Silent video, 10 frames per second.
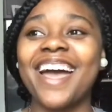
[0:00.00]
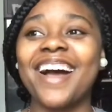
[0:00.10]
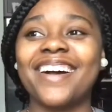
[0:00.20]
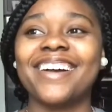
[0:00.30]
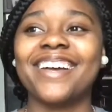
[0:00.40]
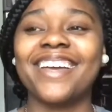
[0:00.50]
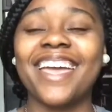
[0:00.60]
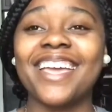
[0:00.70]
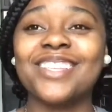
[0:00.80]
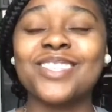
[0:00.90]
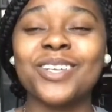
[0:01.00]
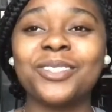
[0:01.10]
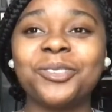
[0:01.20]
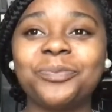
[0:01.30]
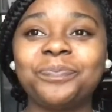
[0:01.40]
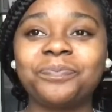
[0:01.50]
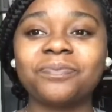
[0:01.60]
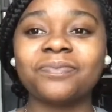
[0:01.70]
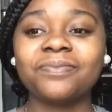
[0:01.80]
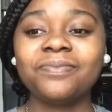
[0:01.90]
Uh, and so
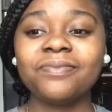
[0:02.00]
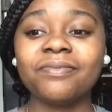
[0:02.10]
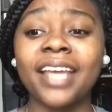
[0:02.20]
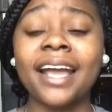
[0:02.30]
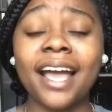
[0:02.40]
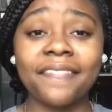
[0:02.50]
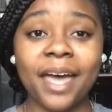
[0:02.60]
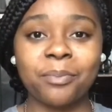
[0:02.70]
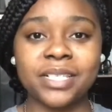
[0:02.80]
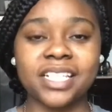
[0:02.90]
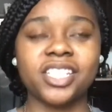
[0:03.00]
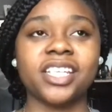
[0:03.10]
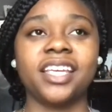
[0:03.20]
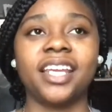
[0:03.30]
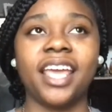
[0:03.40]
I got that position,